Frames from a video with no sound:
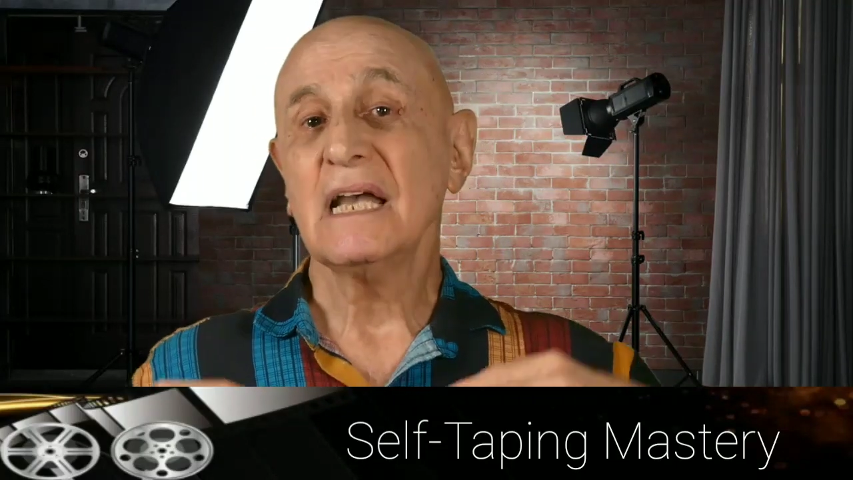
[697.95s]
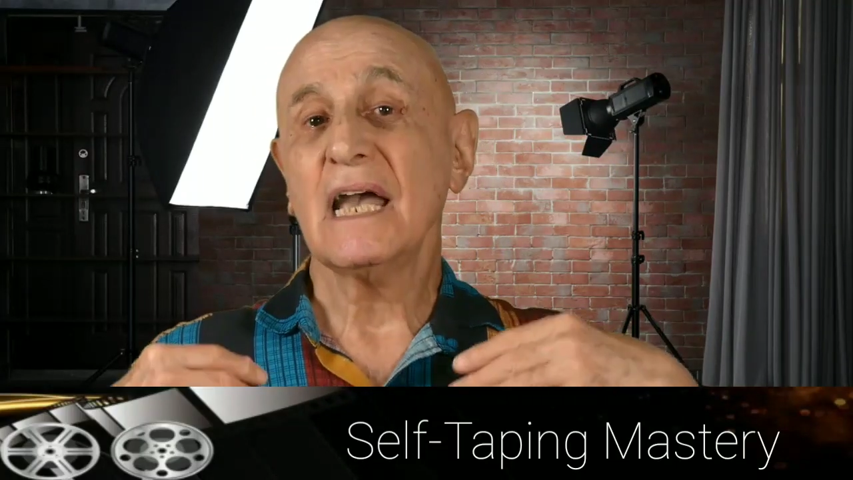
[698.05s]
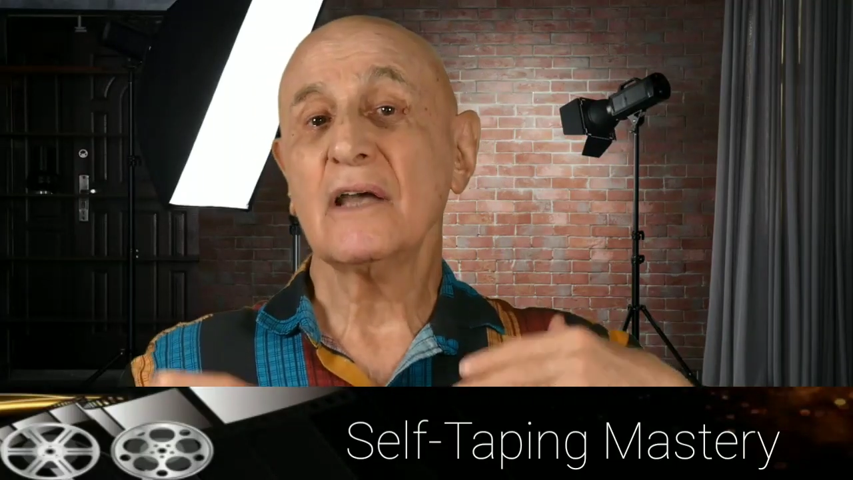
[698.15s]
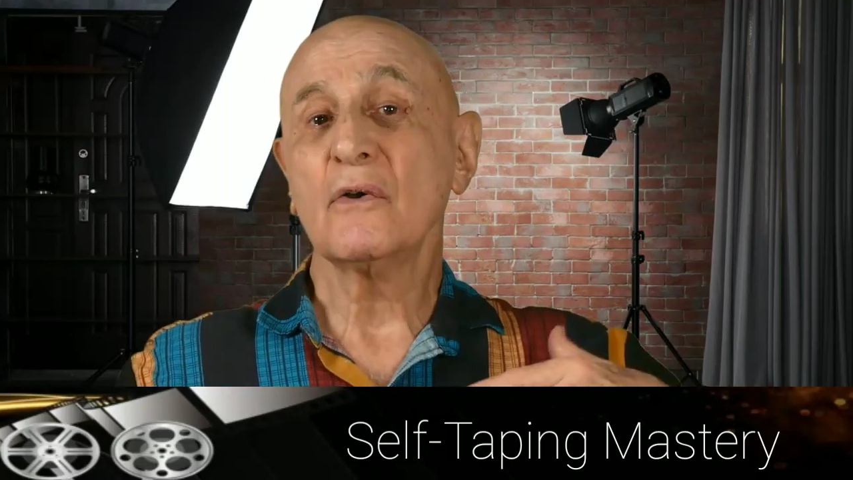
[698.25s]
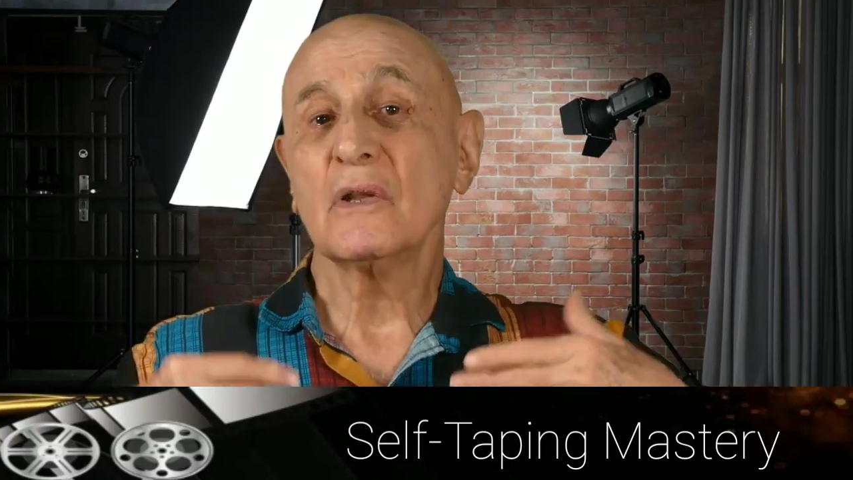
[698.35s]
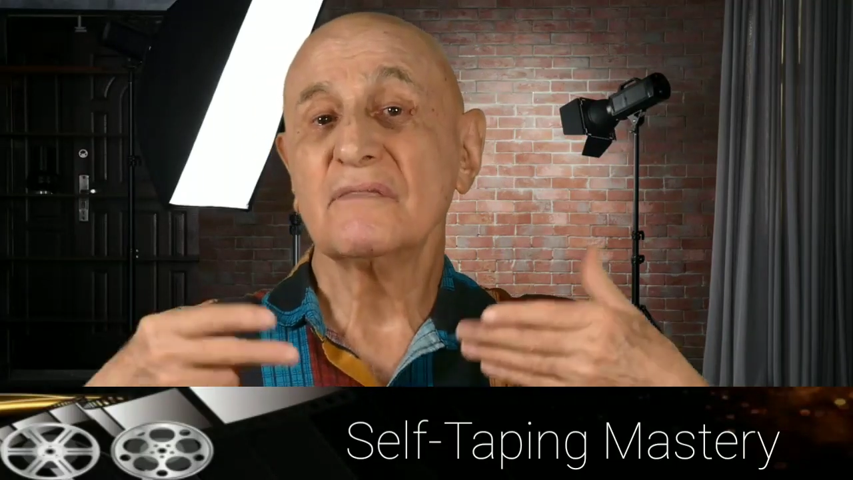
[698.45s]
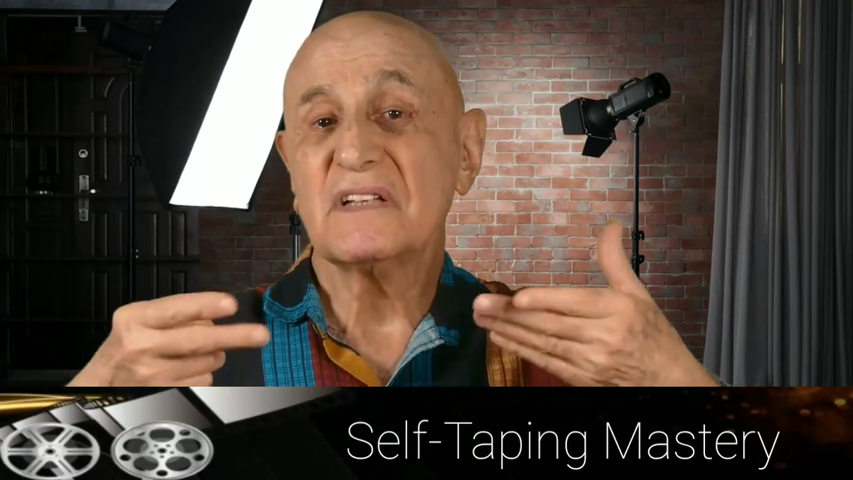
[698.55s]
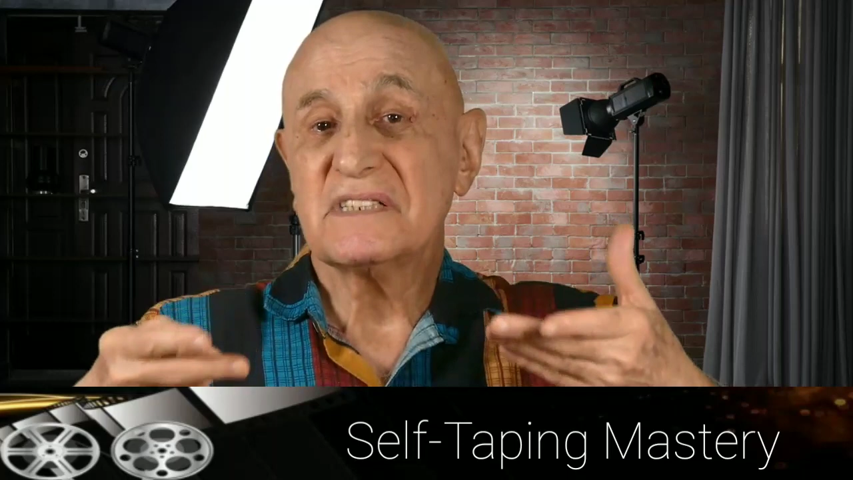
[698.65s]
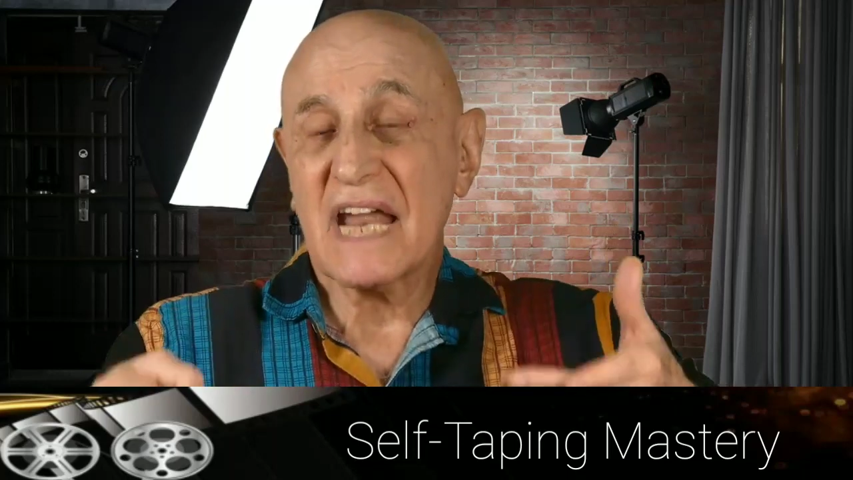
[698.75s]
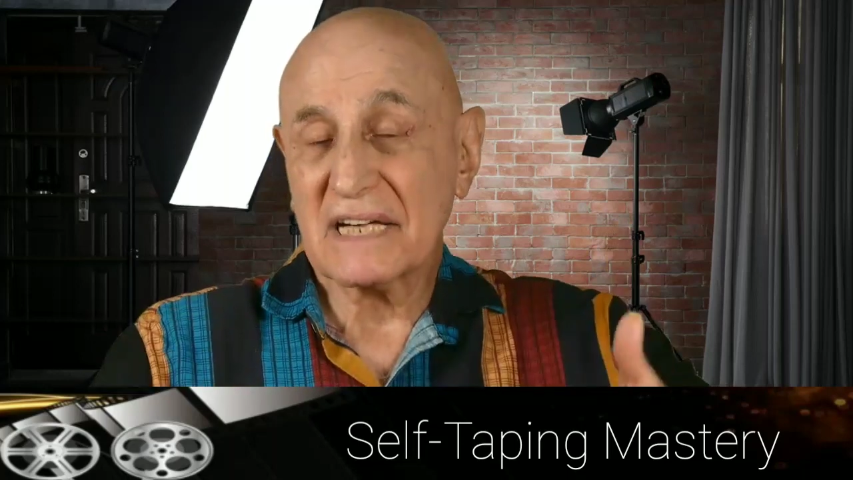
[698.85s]
and all of the
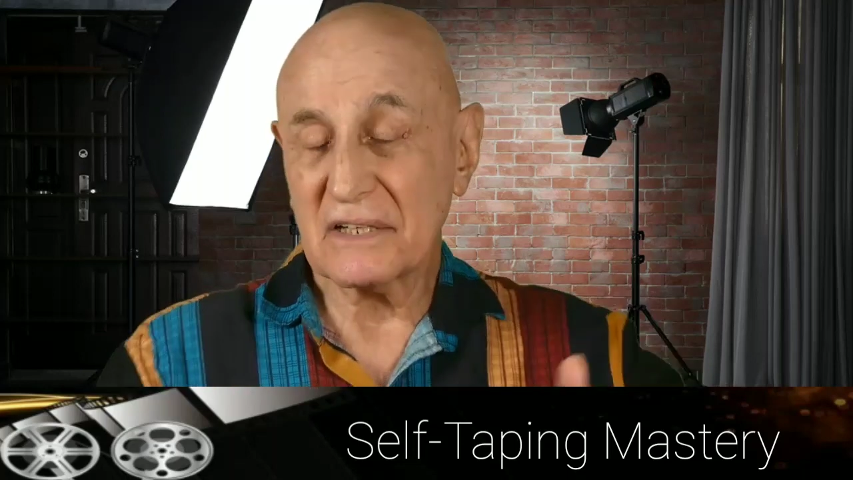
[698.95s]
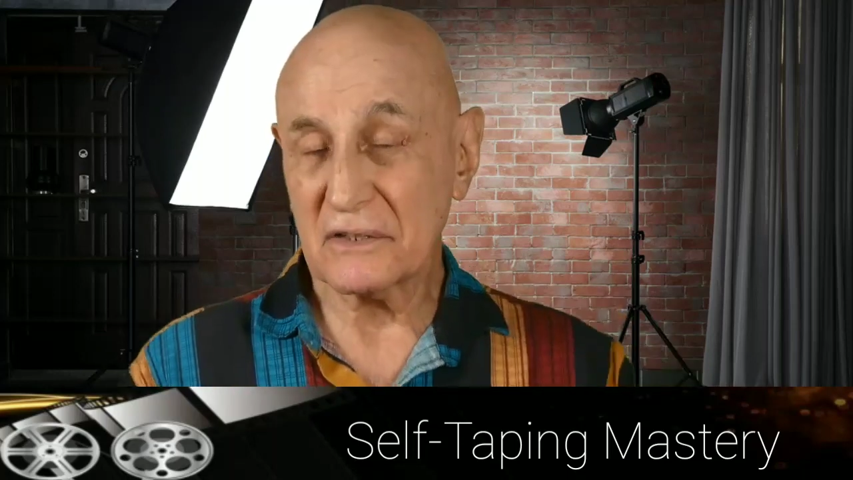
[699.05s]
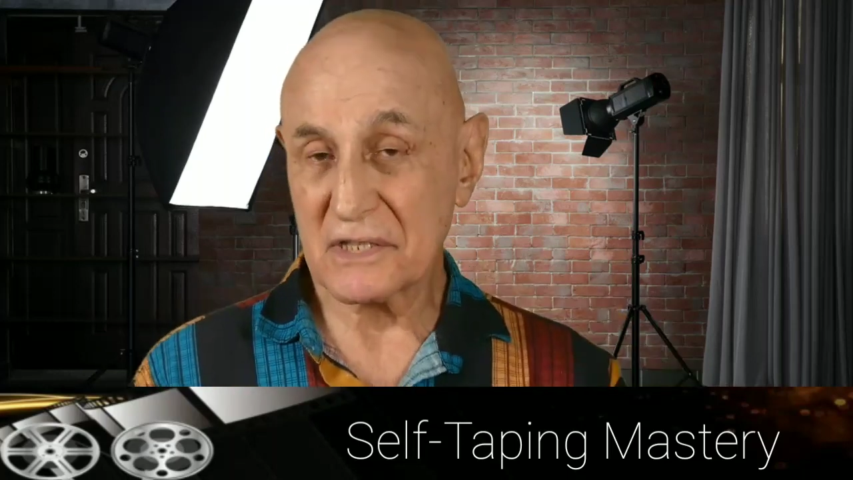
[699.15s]
technical